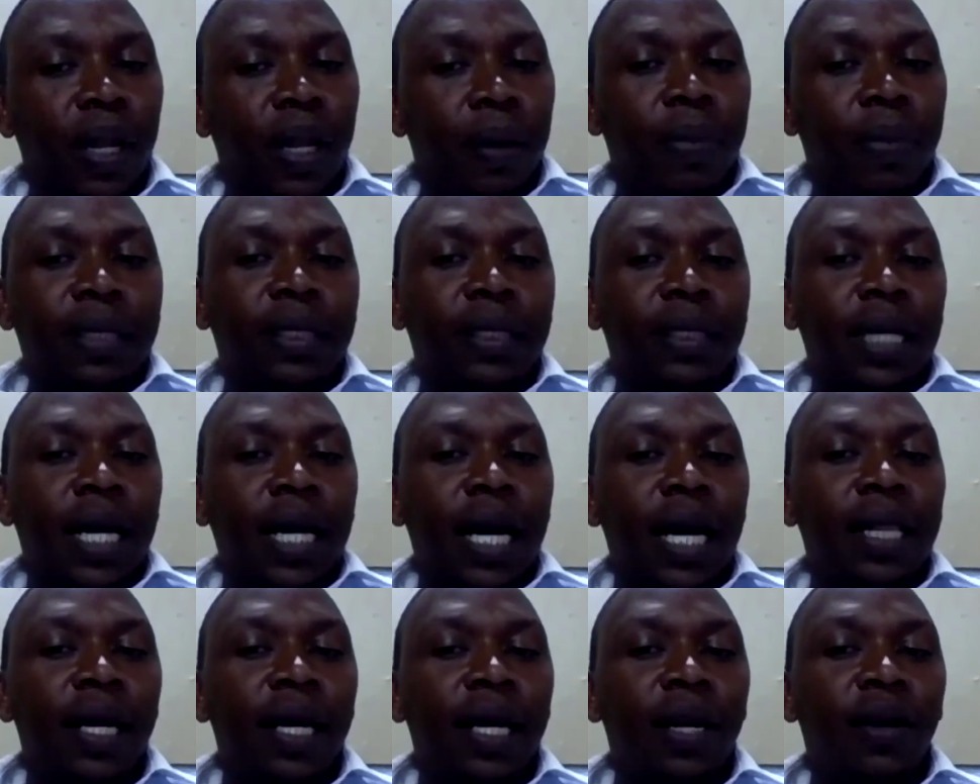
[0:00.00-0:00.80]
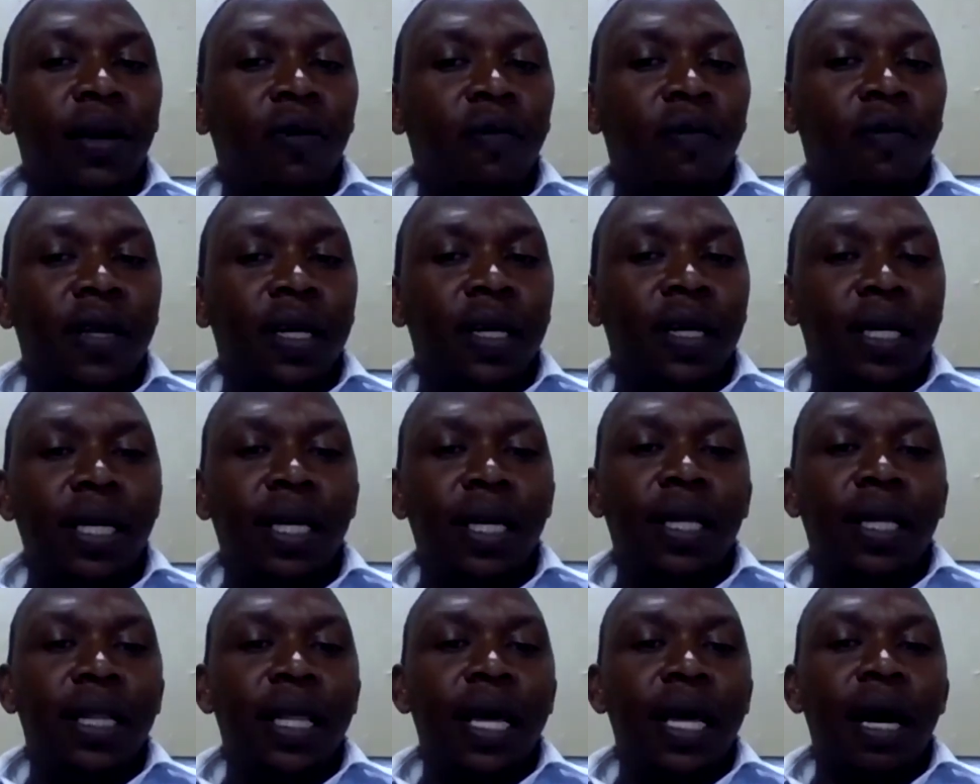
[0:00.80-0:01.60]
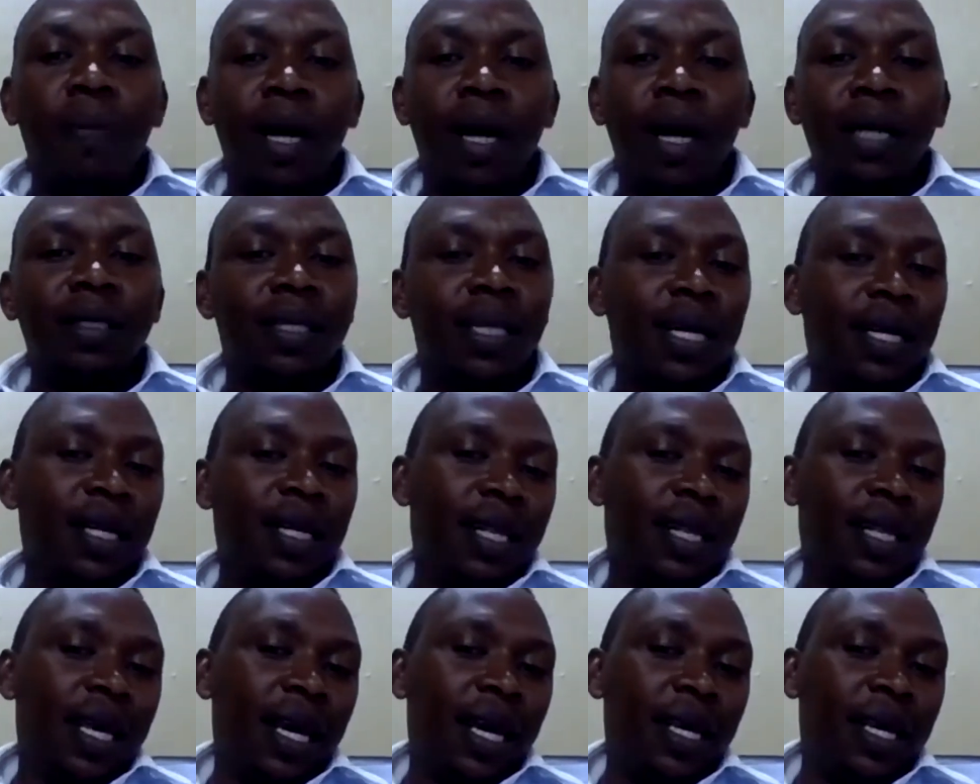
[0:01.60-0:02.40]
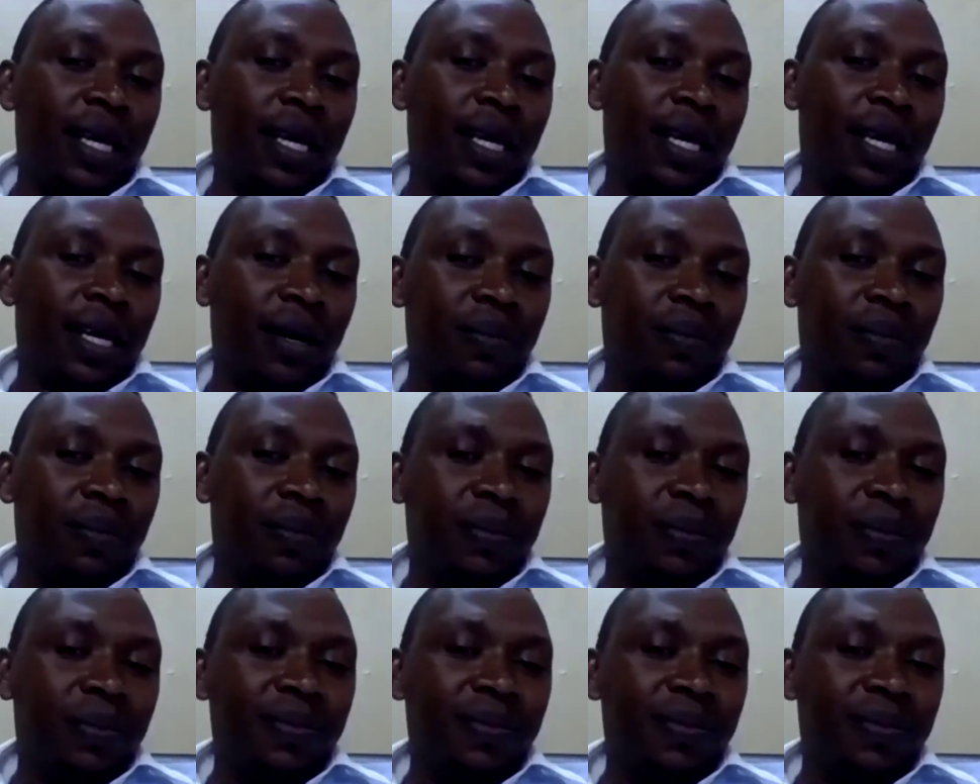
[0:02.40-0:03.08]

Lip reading: But at the end of the day, there are months that there are income.